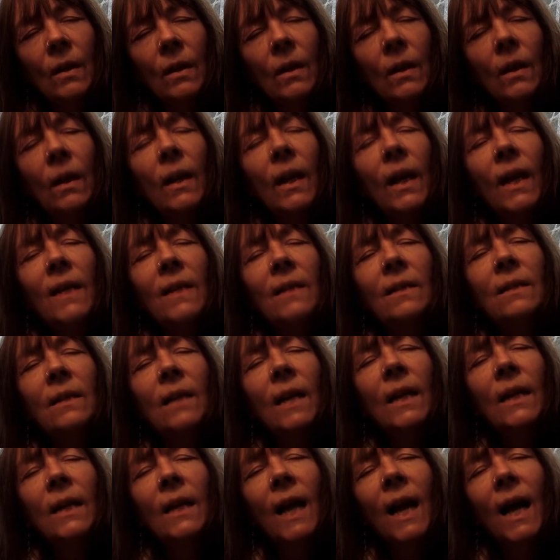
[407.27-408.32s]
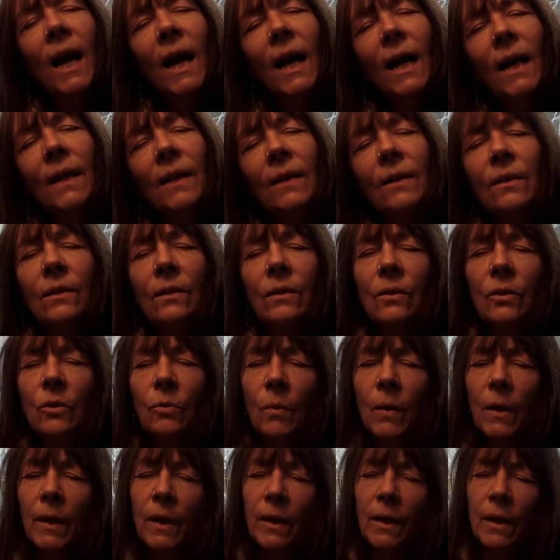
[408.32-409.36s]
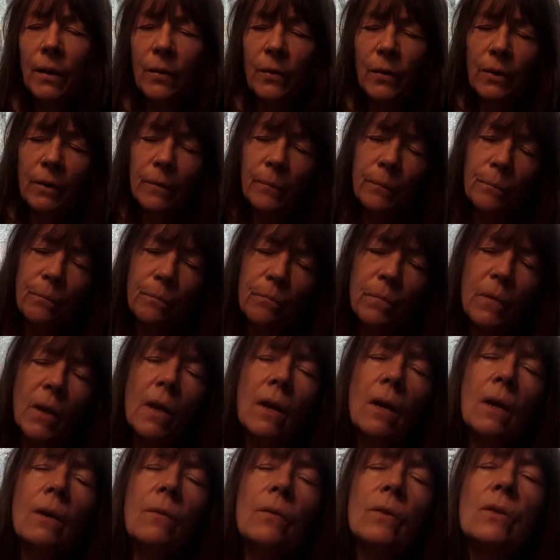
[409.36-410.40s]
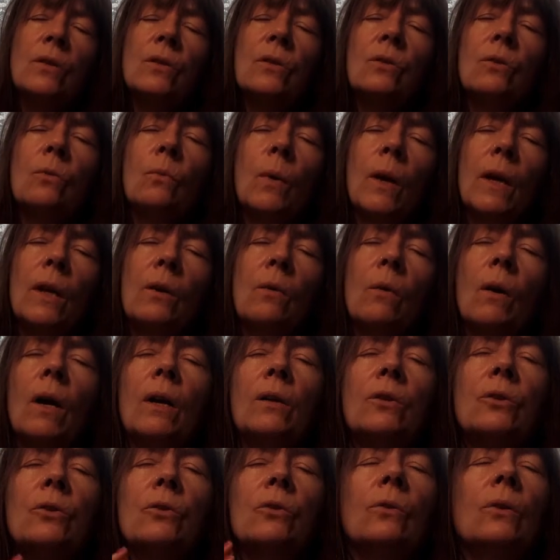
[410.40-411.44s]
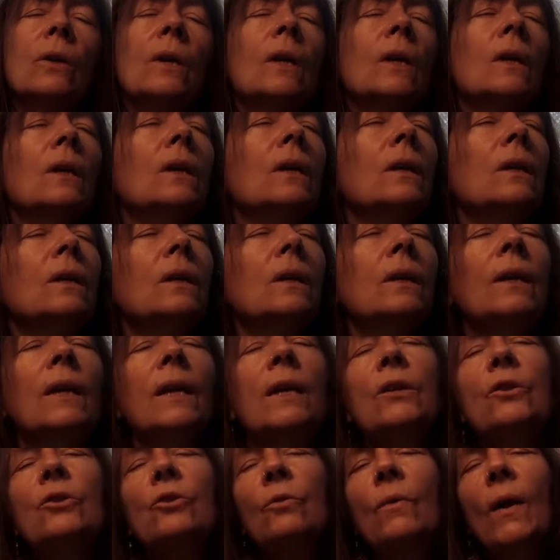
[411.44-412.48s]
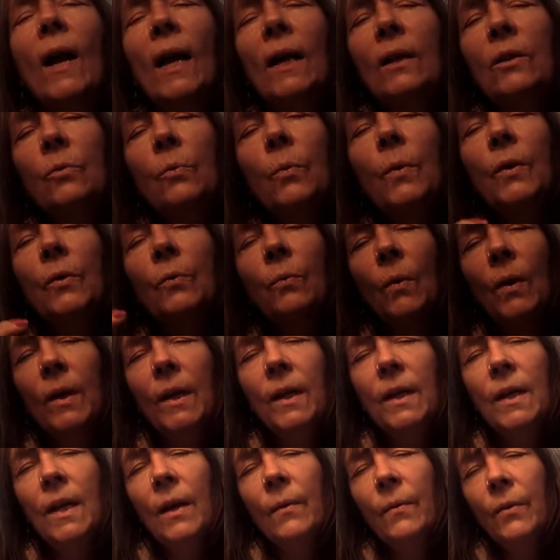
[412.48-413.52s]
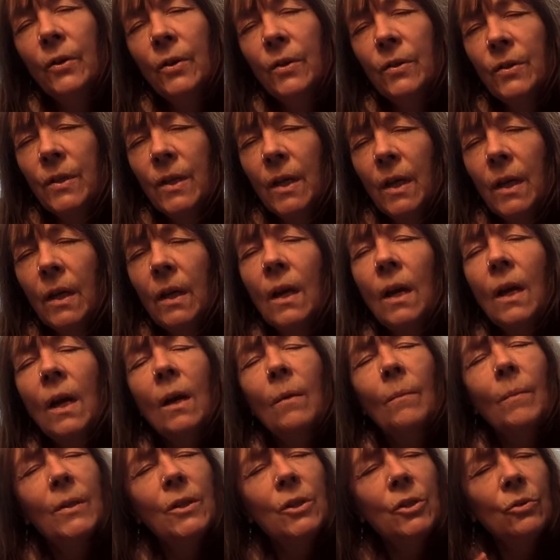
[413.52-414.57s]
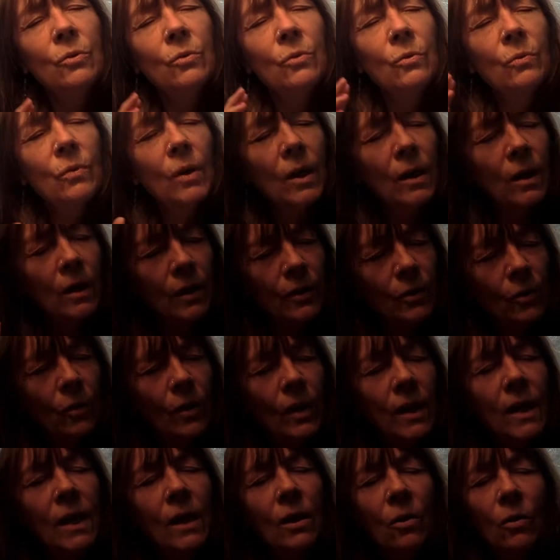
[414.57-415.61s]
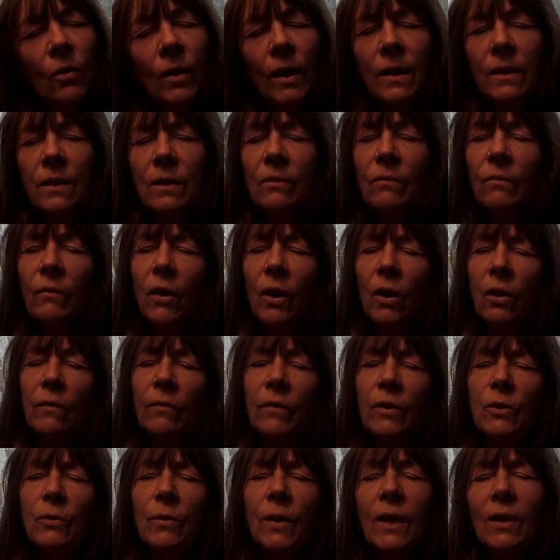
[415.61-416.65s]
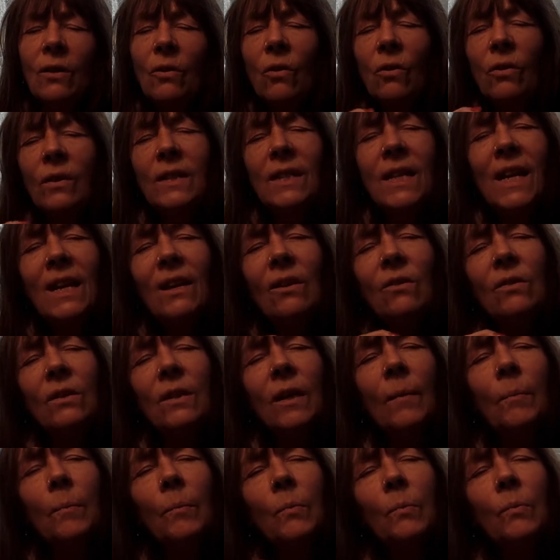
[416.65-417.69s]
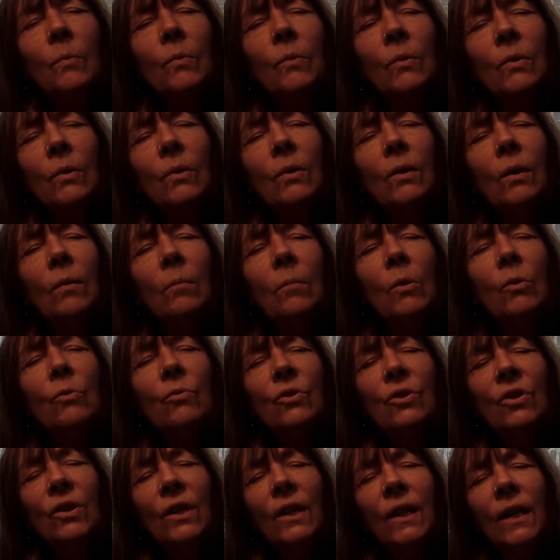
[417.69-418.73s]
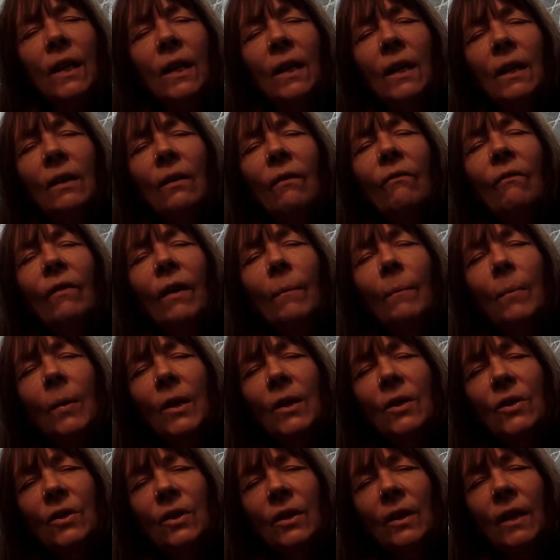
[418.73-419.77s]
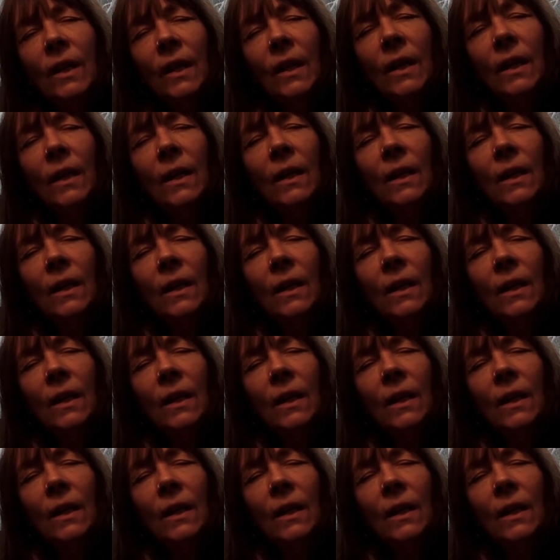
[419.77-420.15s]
Light and kind to one another. This is a way you are to interact with one another, you see. But your ego gets involved and you get all tangled up emotionally, vibrationally.